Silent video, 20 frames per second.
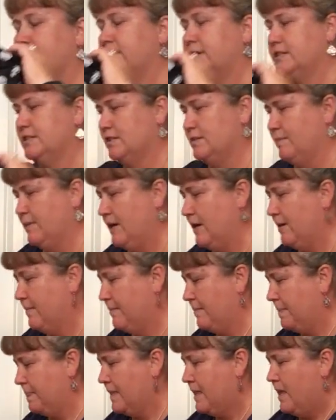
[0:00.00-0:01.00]
That's just me.
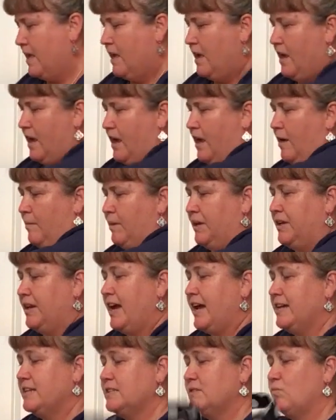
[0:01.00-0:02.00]
Um, a
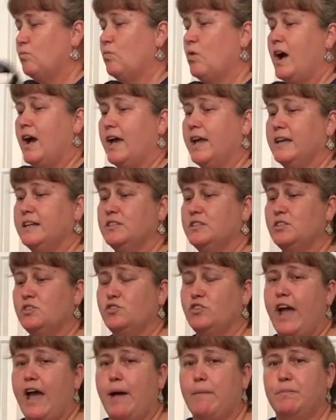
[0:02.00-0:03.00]
nice wide
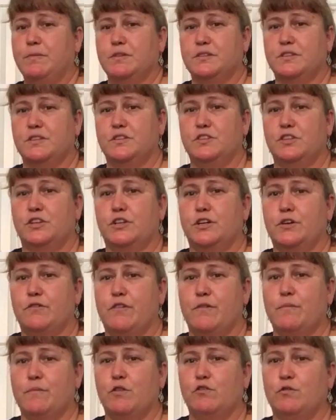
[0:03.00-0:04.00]
strap. This is your
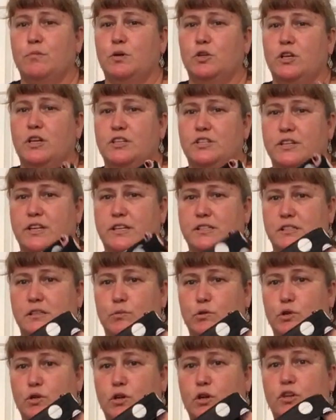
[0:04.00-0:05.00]
removable
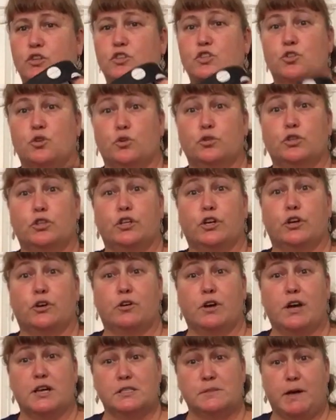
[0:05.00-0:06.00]
adjustable shoulder or
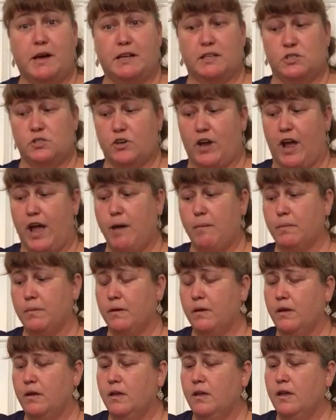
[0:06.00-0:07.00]
crossbody strap.
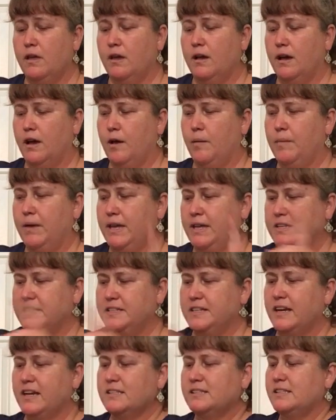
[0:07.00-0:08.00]
Um, it
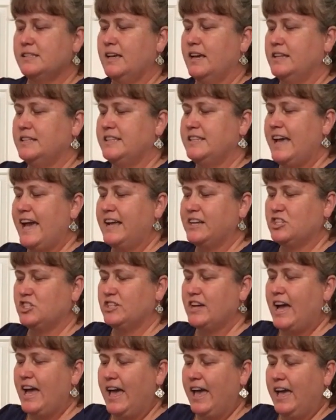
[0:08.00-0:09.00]
does attach
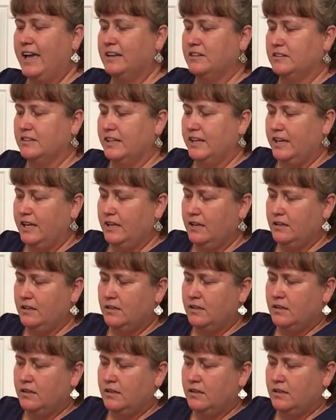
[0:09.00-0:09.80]
diagonally,